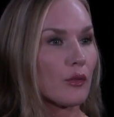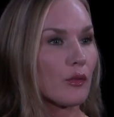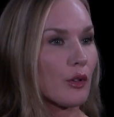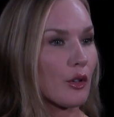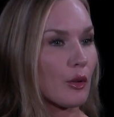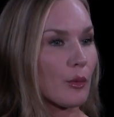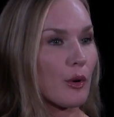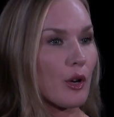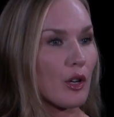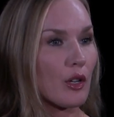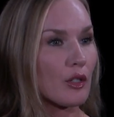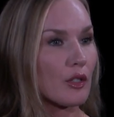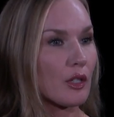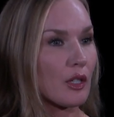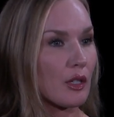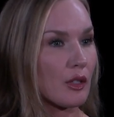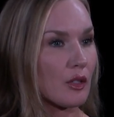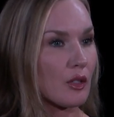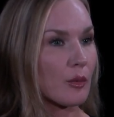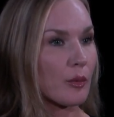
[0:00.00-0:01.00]
the
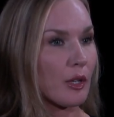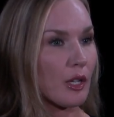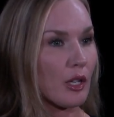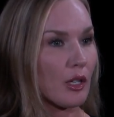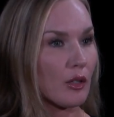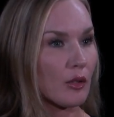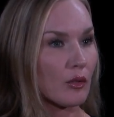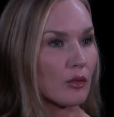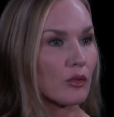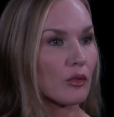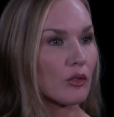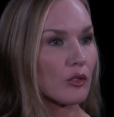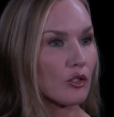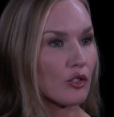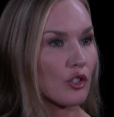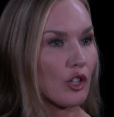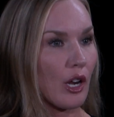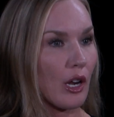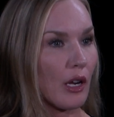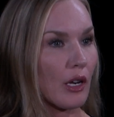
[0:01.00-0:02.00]
policies to be
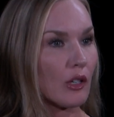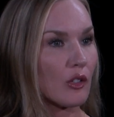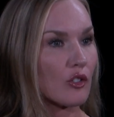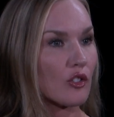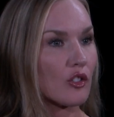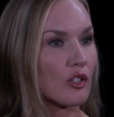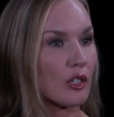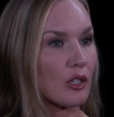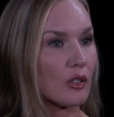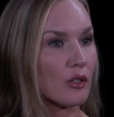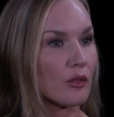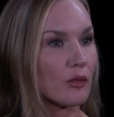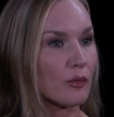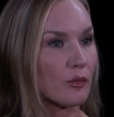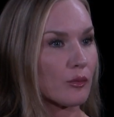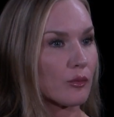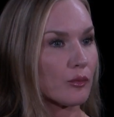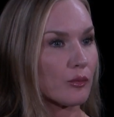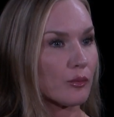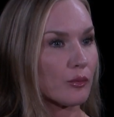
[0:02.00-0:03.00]
changed and
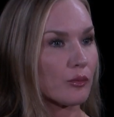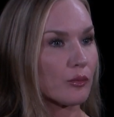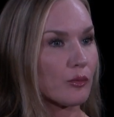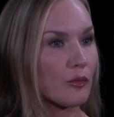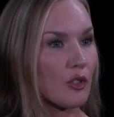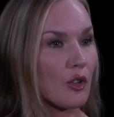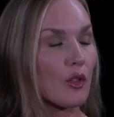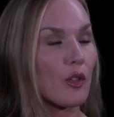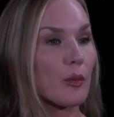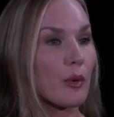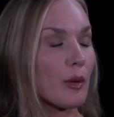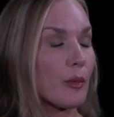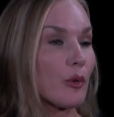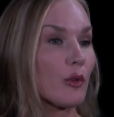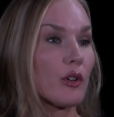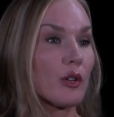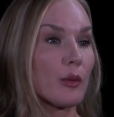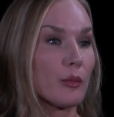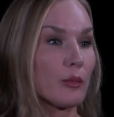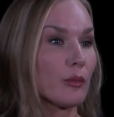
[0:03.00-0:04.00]
so that
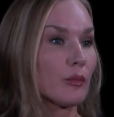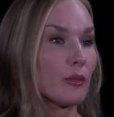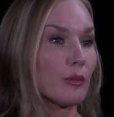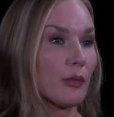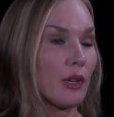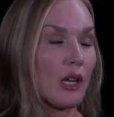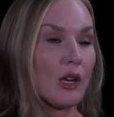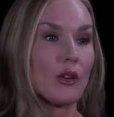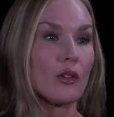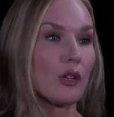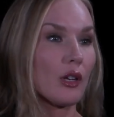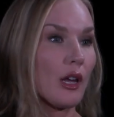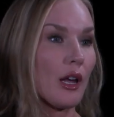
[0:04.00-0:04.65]
people can be held